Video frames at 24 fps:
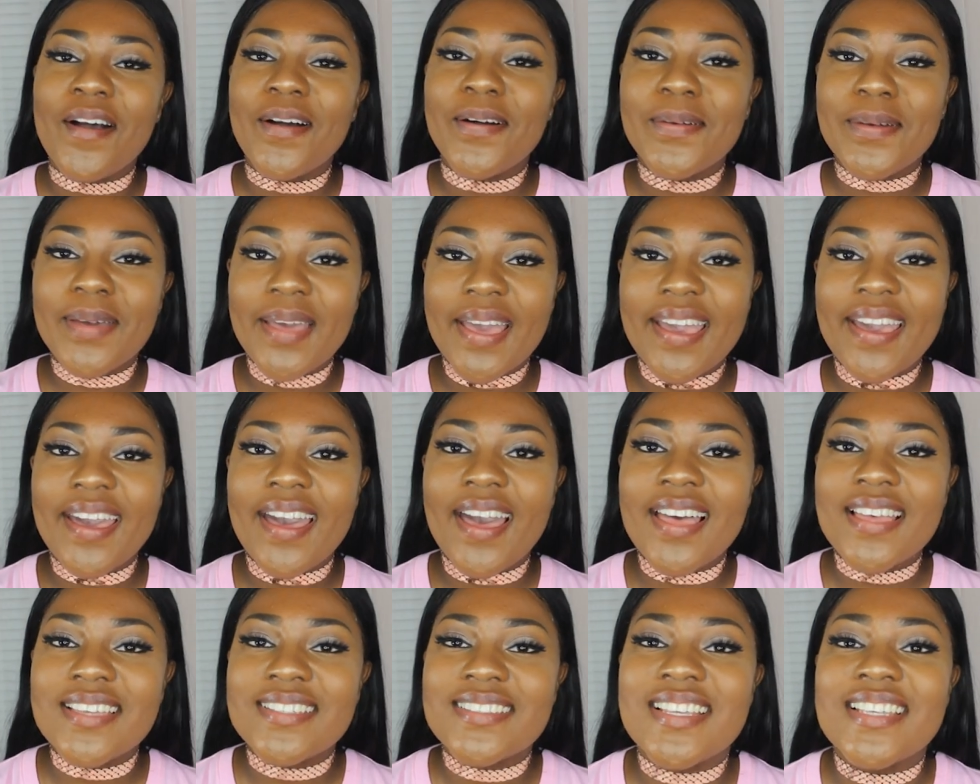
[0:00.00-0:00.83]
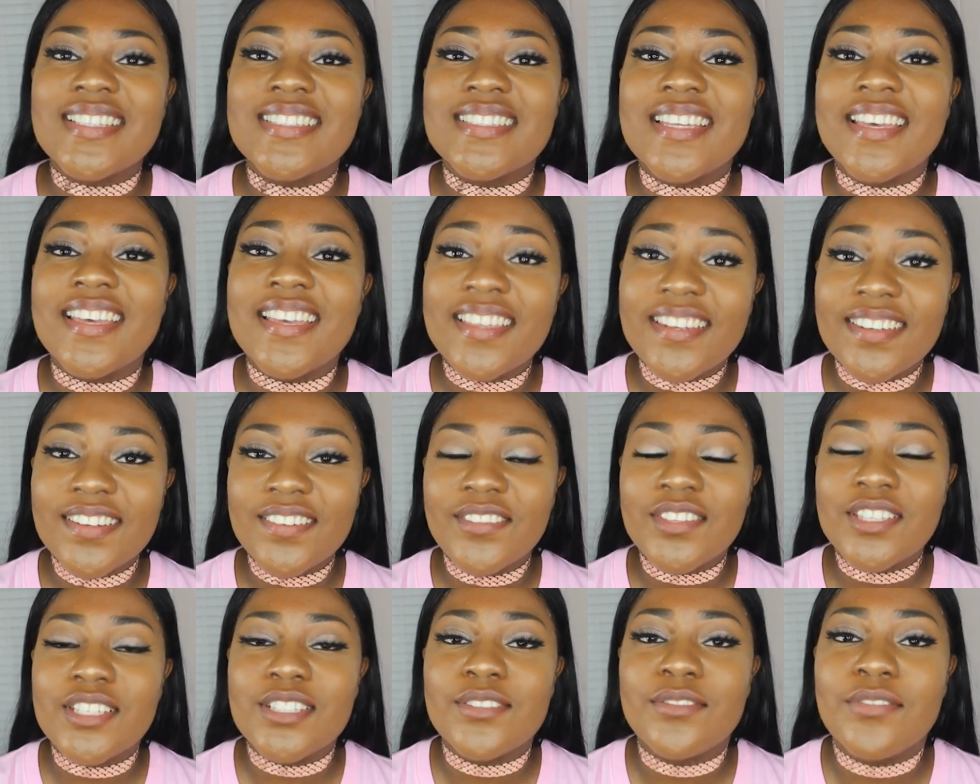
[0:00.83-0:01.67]
Okay guys, that's the end
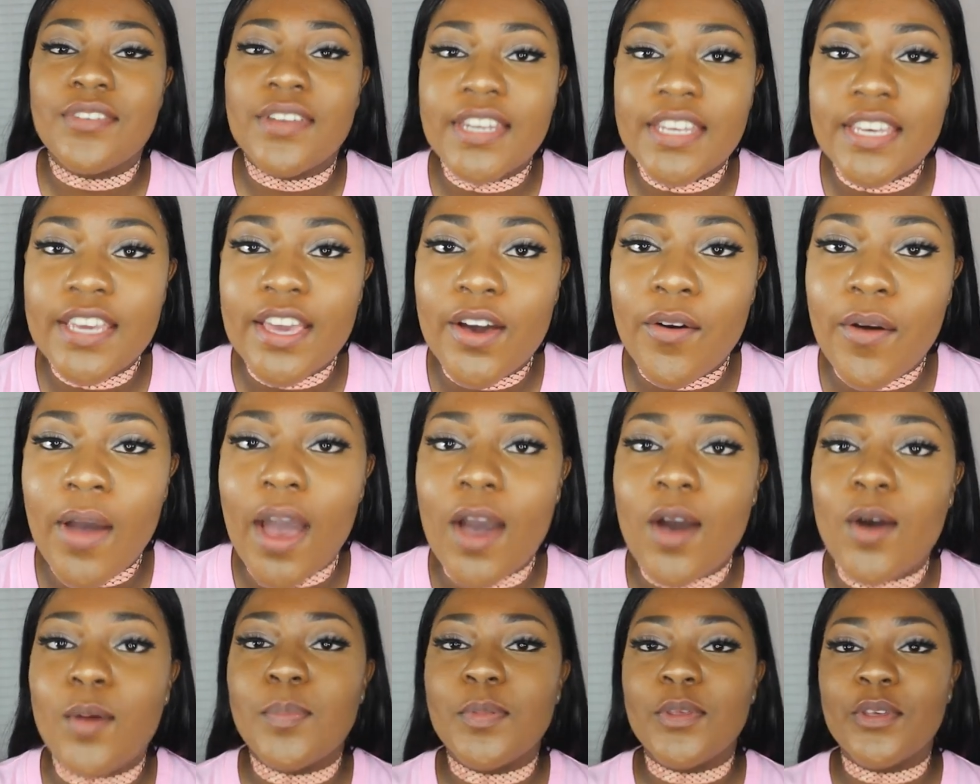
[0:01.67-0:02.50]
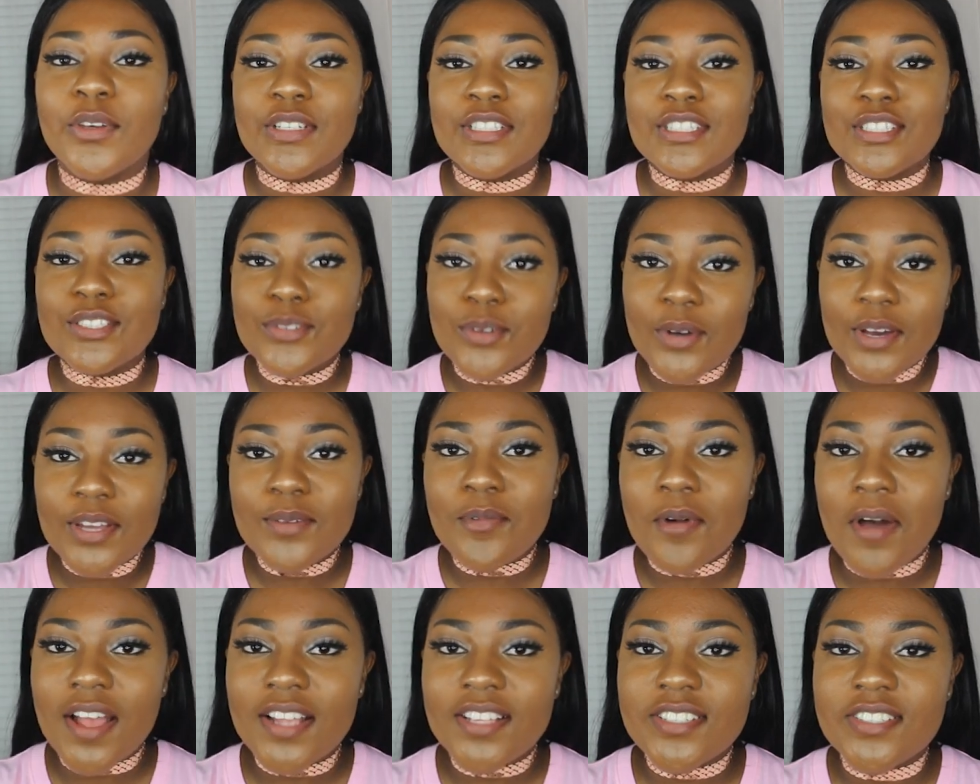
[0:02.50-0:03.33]
of this video. I hope you
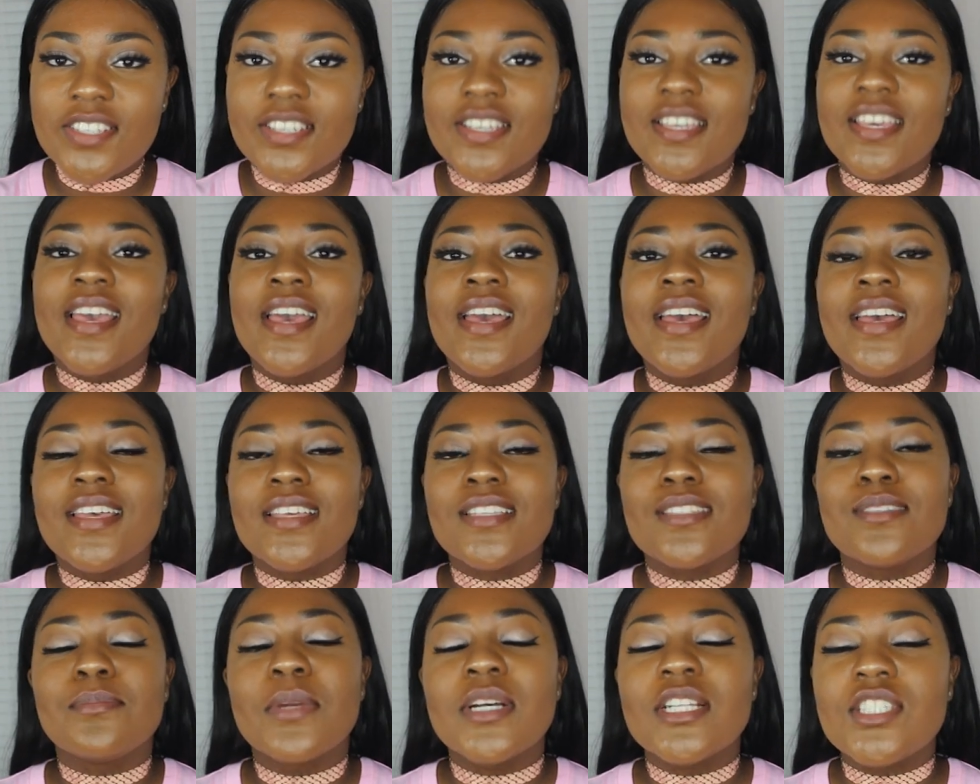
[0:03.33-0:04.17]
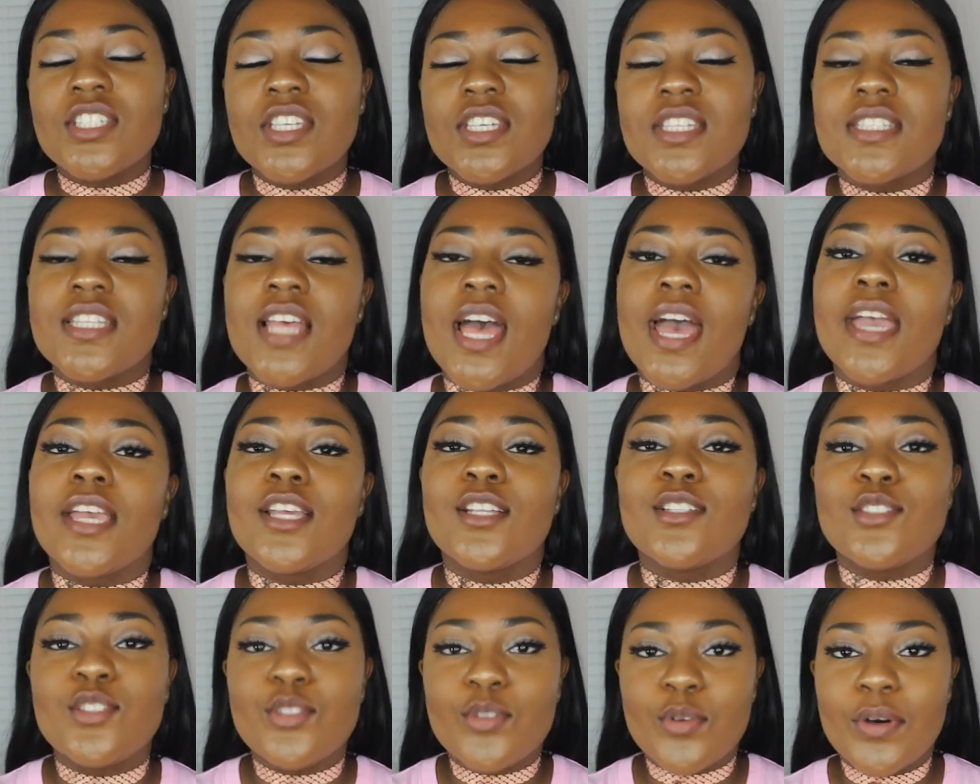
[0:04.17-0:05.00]
enjoyed watching as much as I
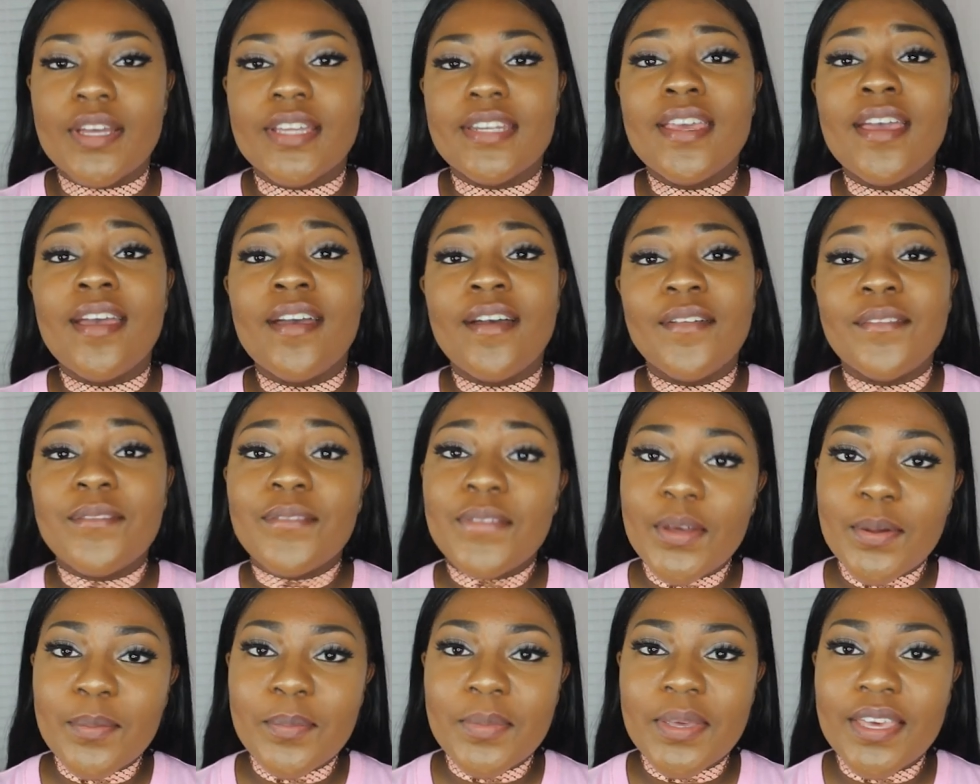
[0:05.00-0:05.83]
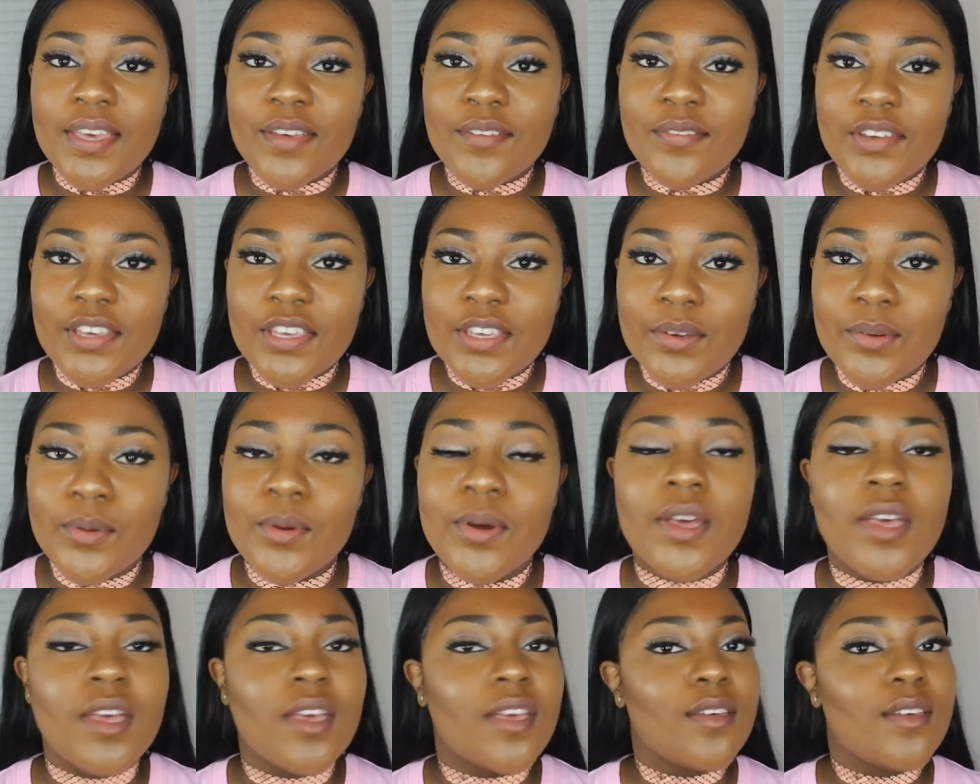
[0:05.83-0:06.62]
enjoyed filming it for you.